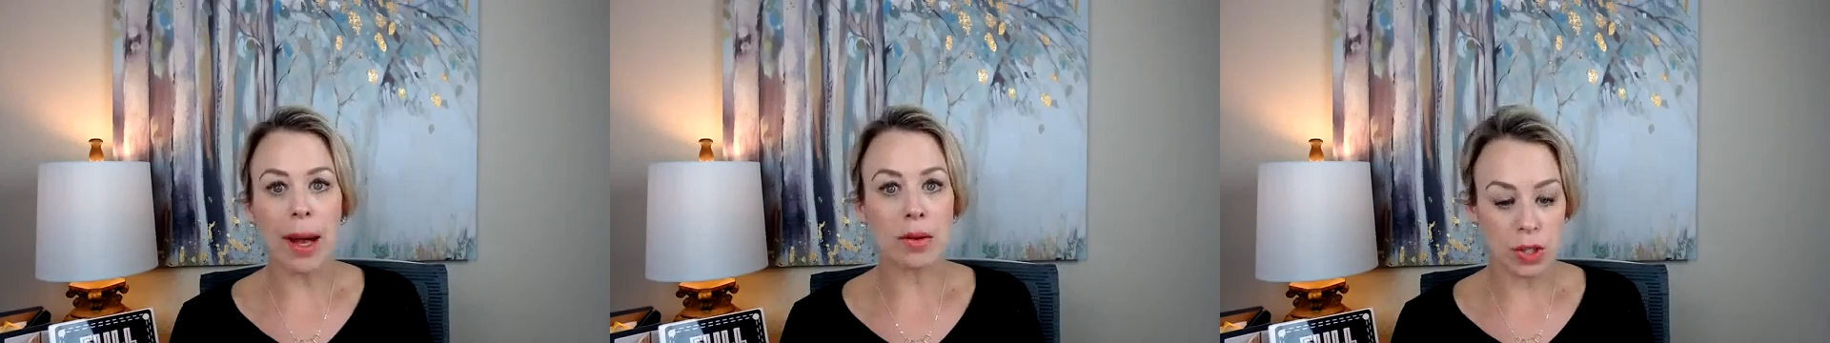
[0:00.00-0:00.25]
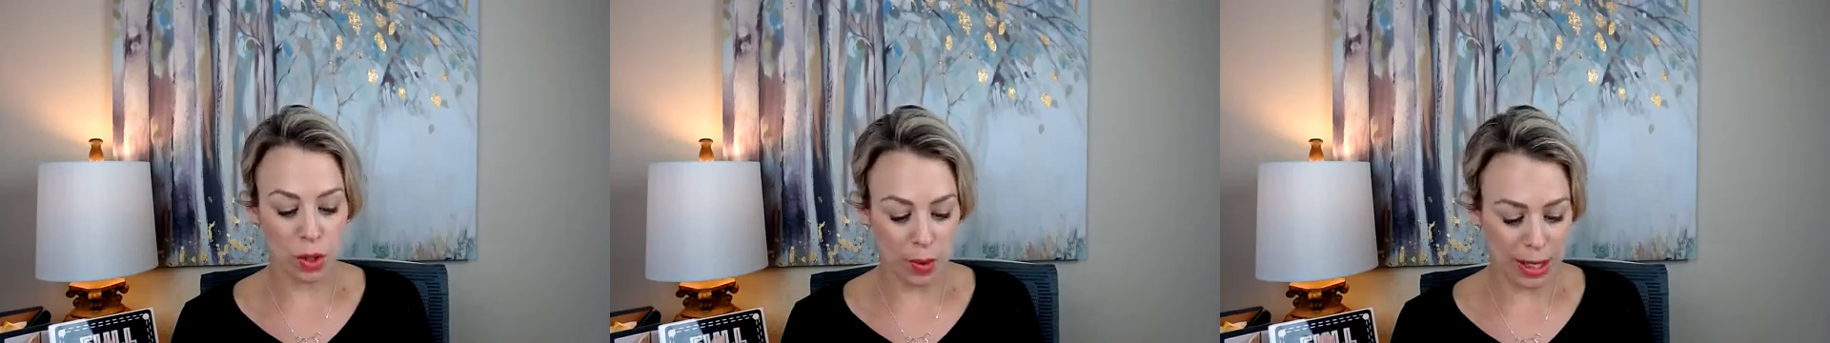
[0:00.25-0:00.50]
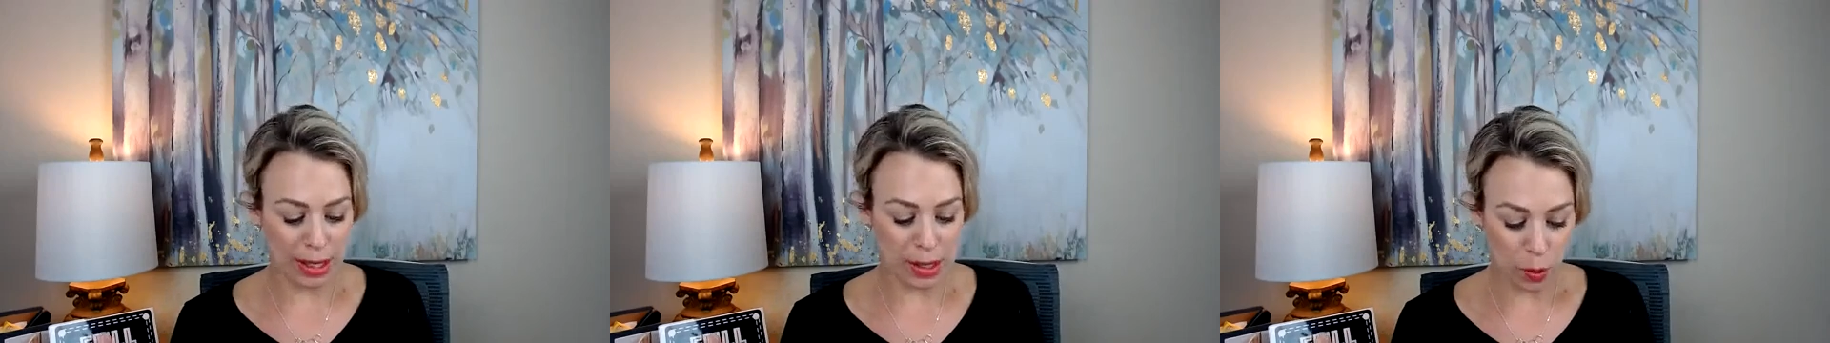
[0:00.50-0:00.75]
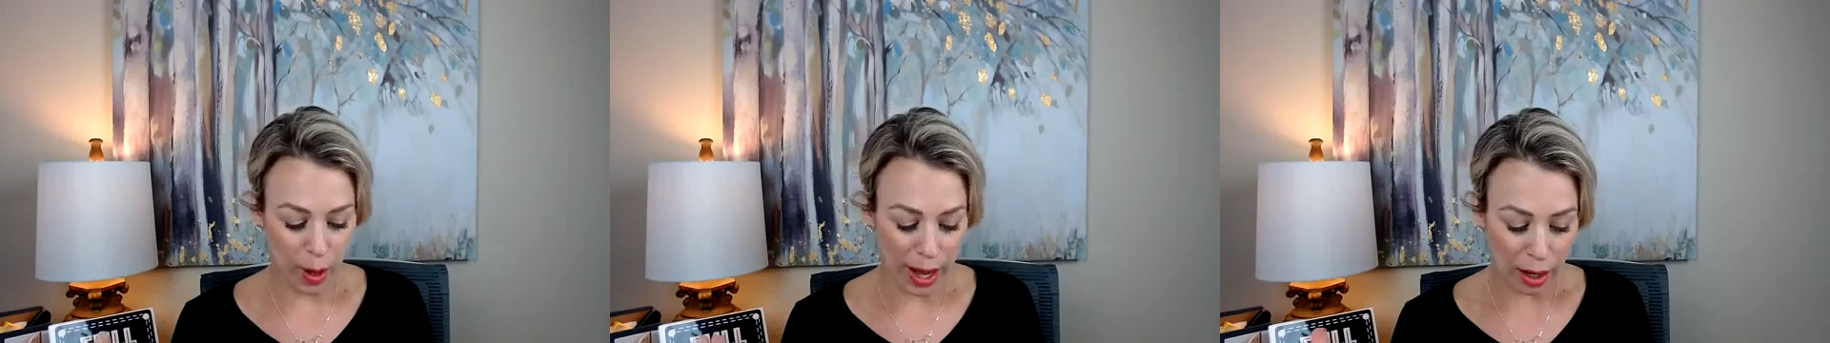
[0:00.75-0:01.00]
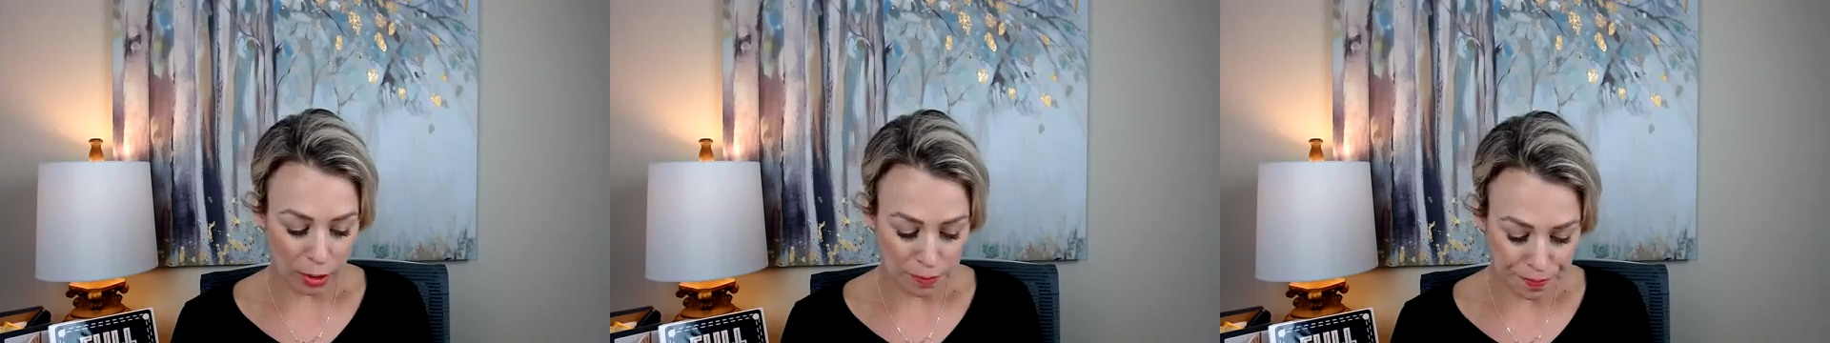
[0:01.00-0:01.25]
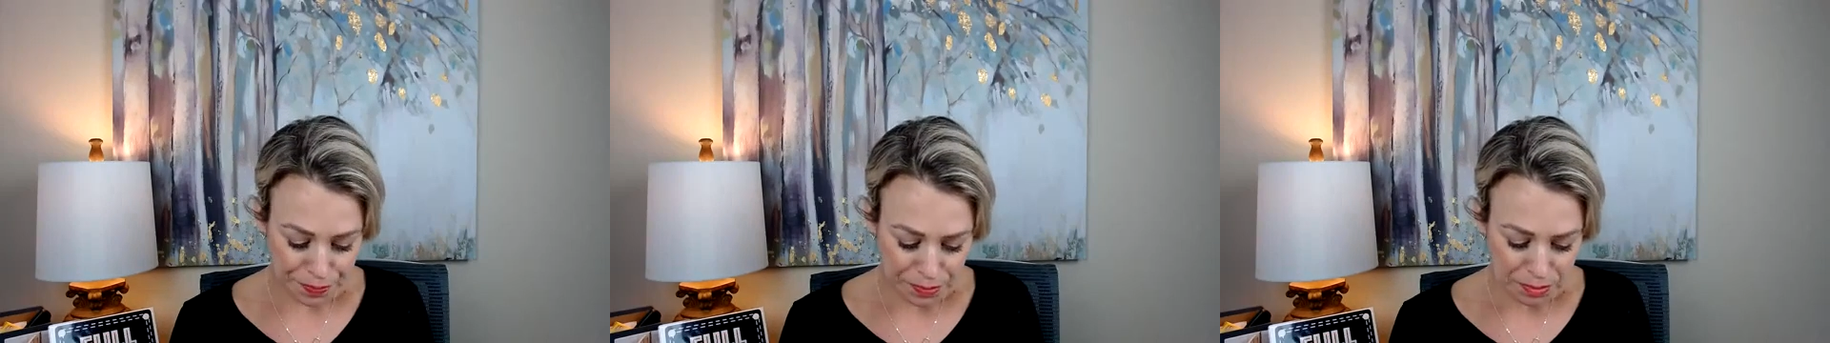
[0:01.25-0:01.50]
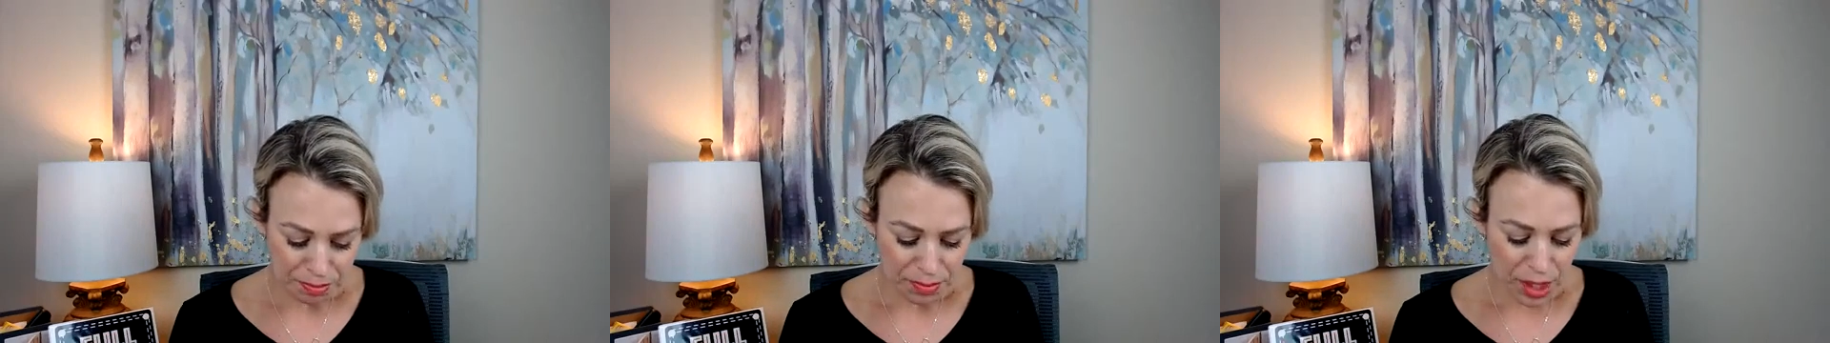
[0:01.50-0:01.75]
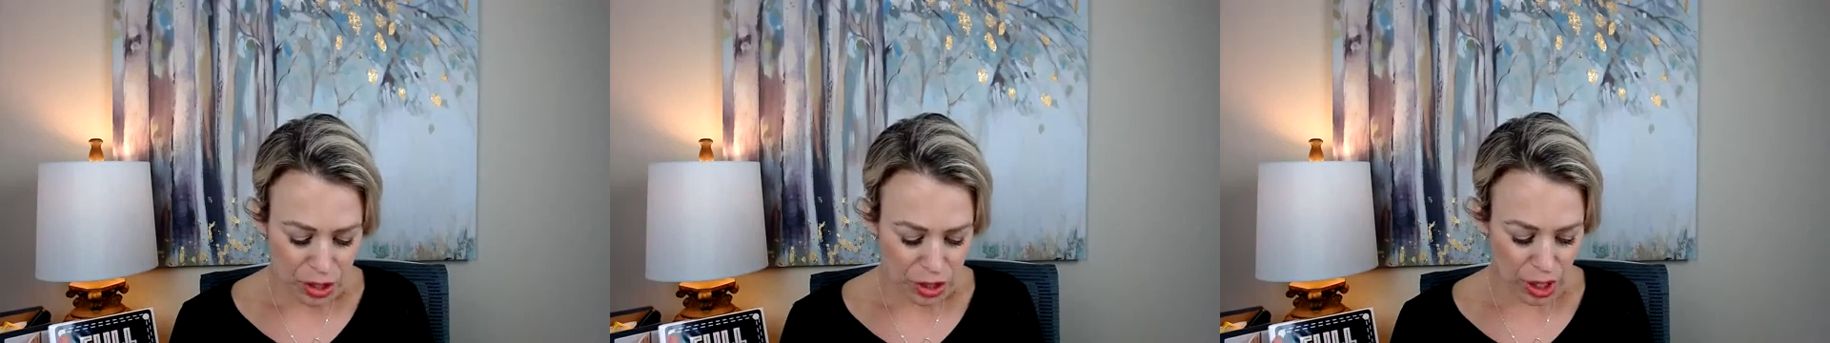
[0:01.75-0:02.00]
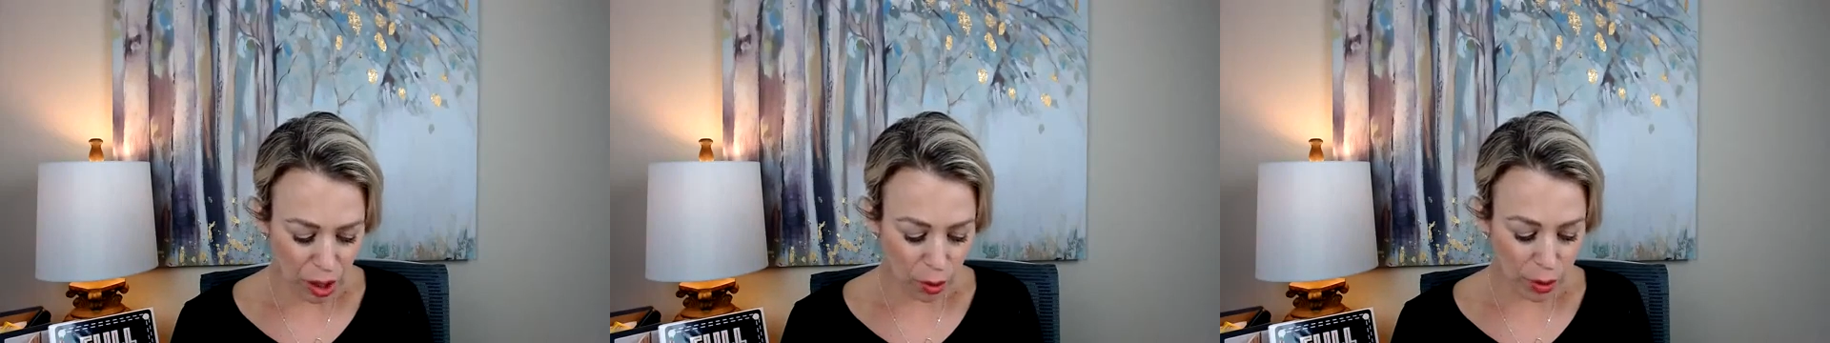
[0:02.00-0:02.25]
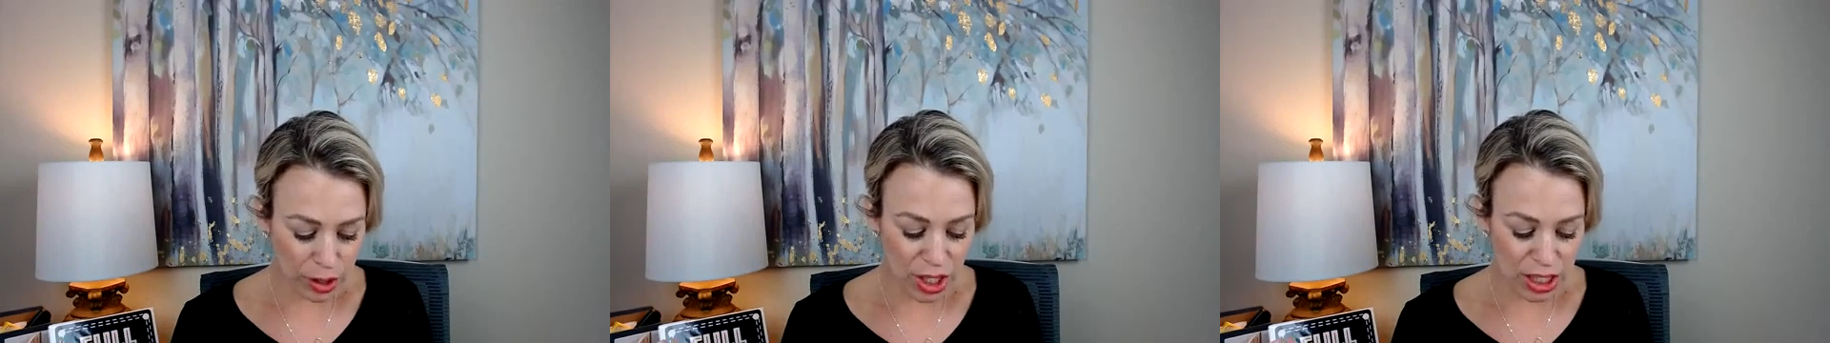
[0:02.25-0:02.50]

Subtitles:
about doing as well. So